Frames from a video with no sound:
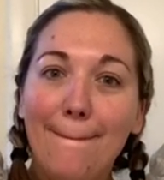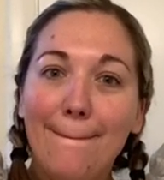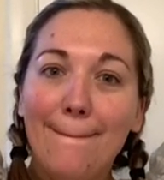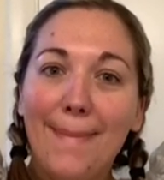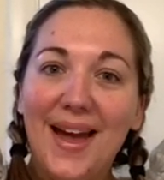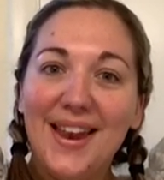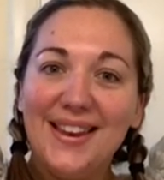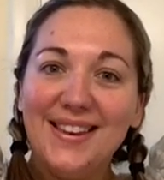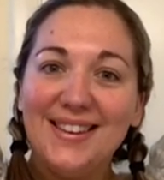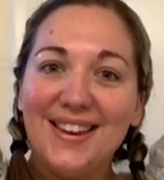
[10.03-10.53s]

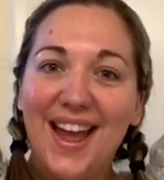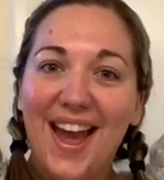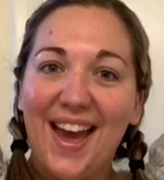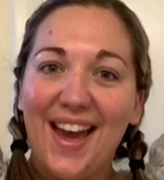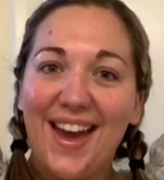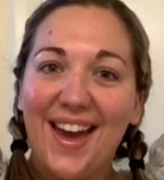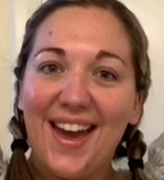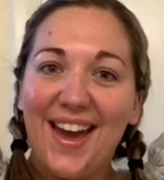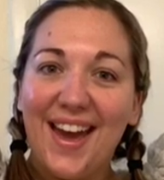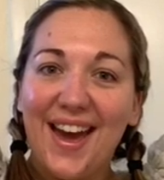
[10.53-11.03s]

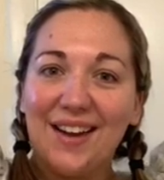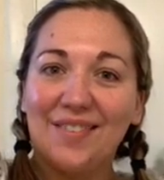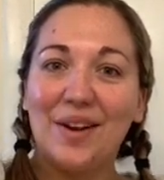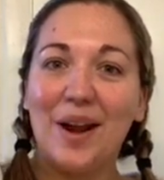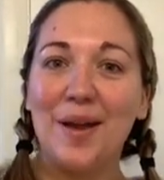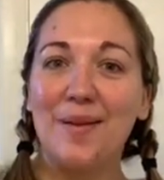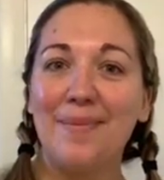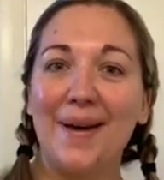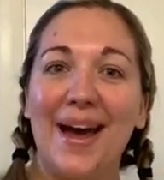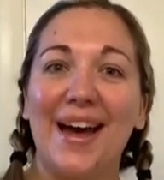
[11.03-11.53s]
Monday,
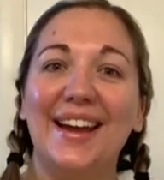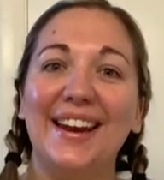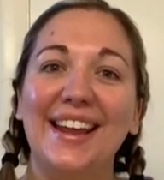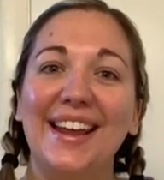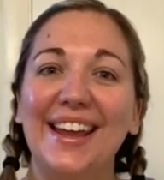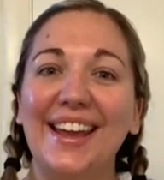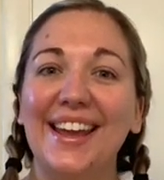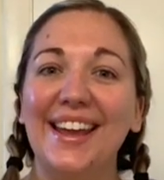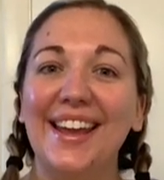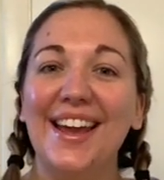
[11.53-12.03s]

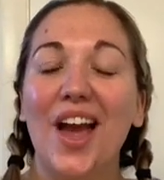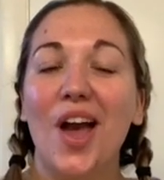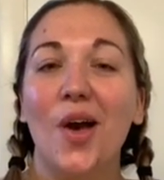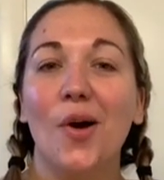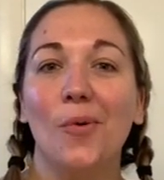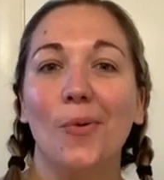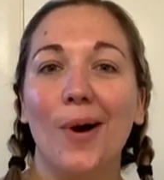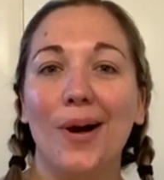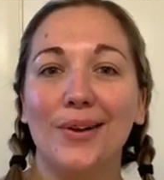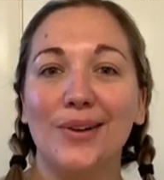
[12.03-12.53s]
everybody.
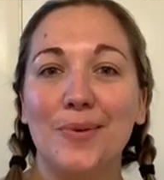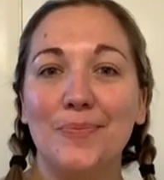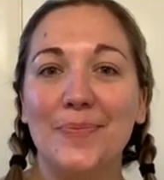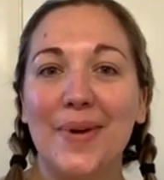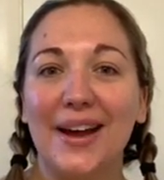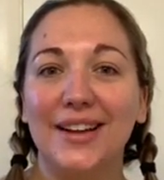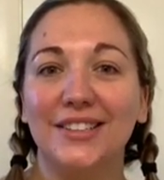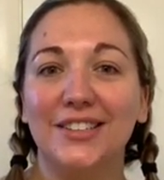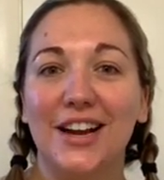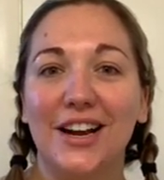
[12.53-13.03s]
Welcome
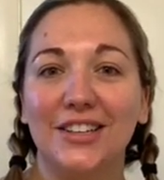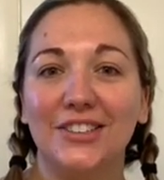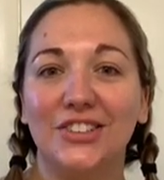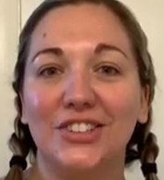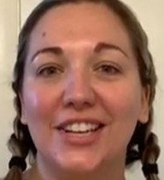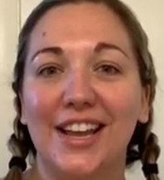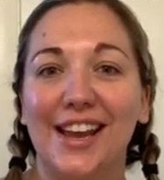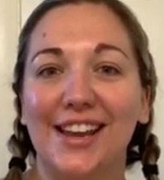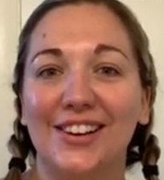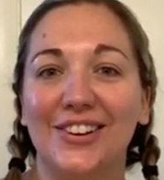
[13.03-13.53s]
back to our
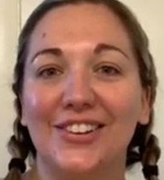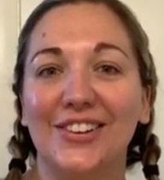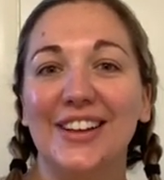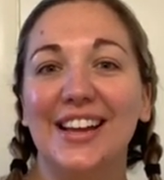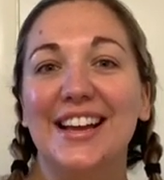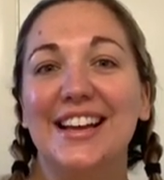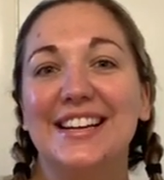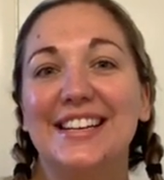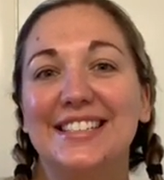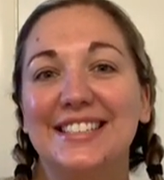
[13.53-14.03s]
channel.
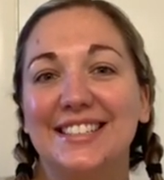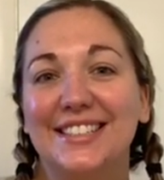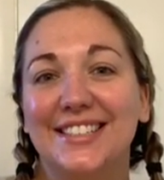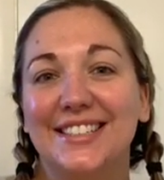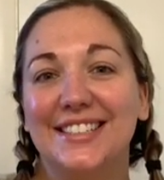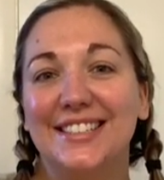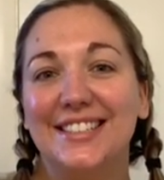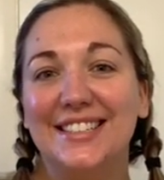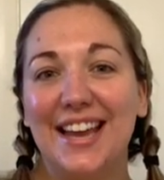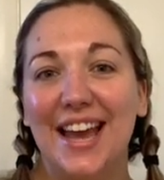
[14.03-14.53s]

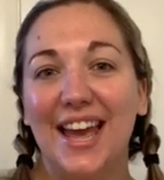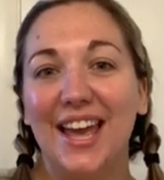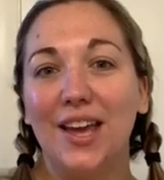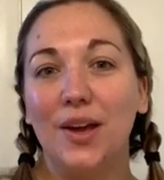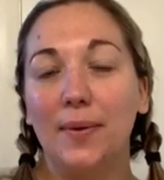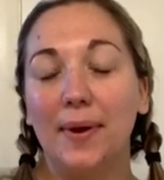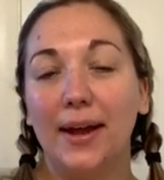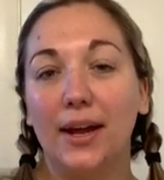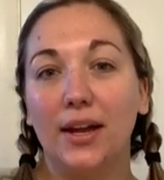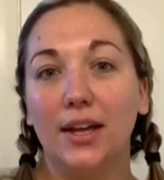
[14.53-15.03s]
Today
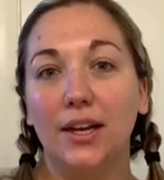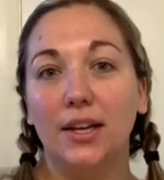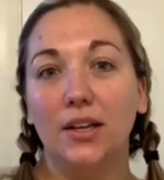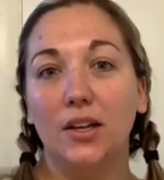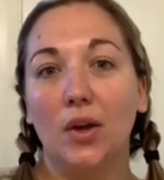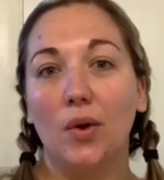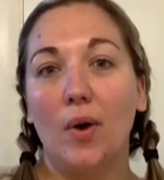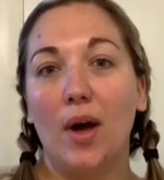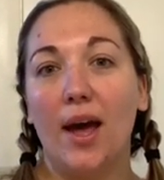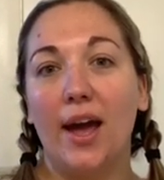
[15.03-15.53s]
we're going to
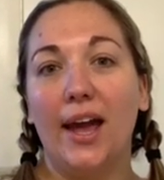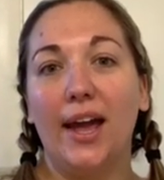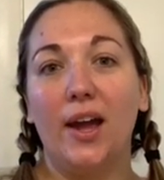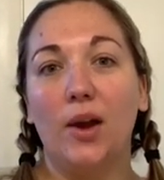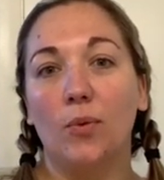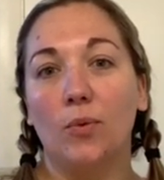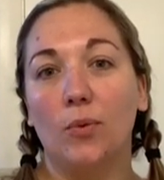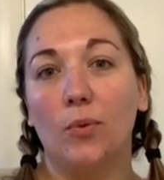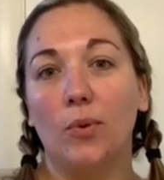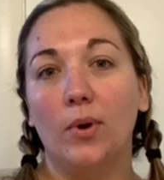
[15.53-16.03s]
do
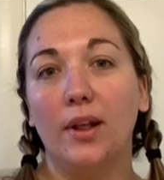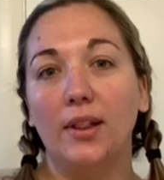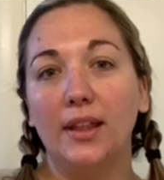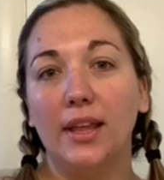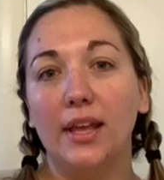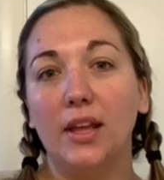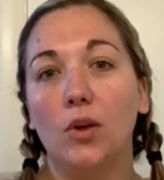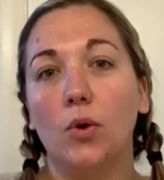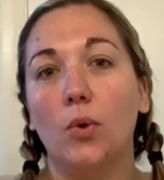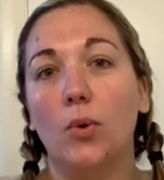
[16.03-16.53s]
a
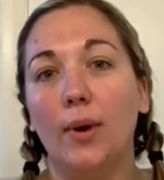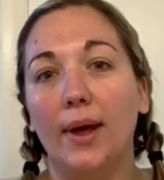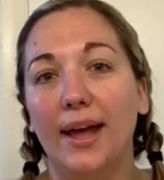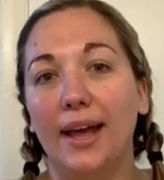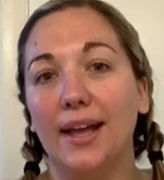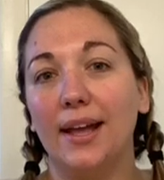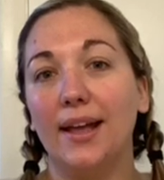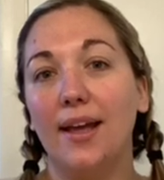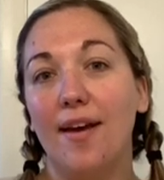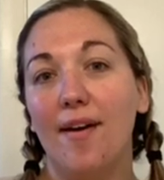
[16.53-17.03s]
really
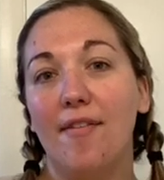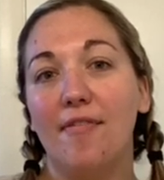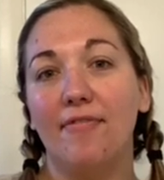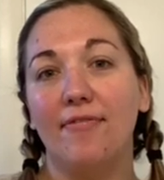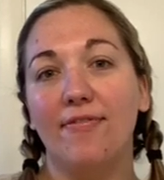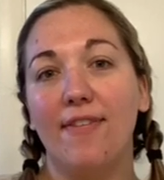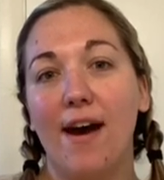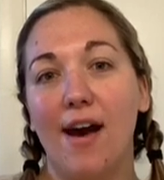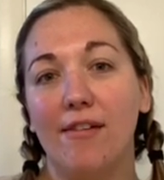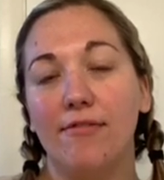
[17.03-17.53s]
quick
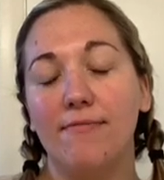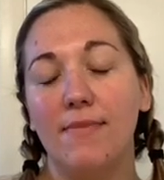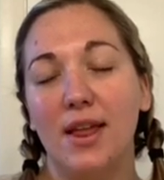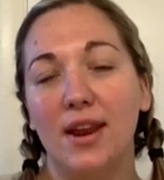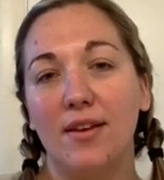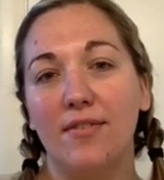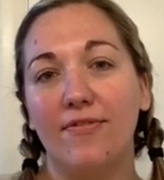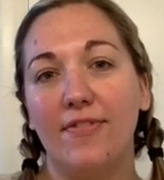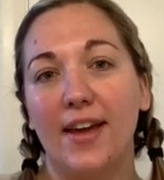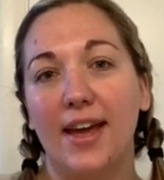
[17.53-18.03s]

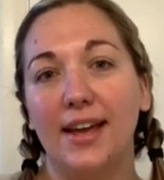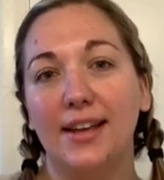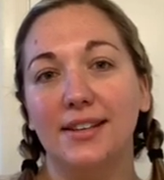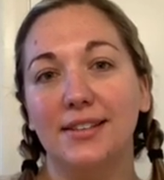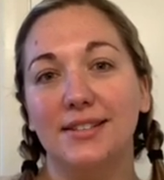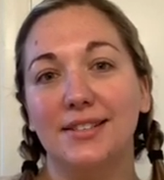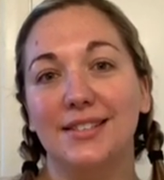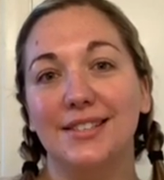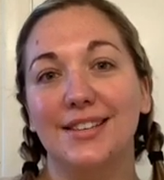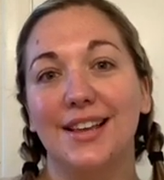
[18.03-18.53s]
5-minute
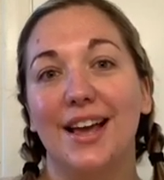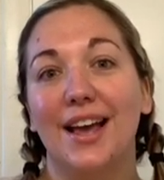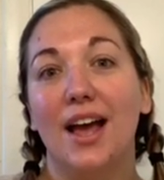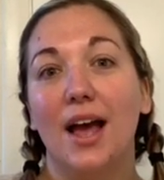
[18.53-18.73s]
face.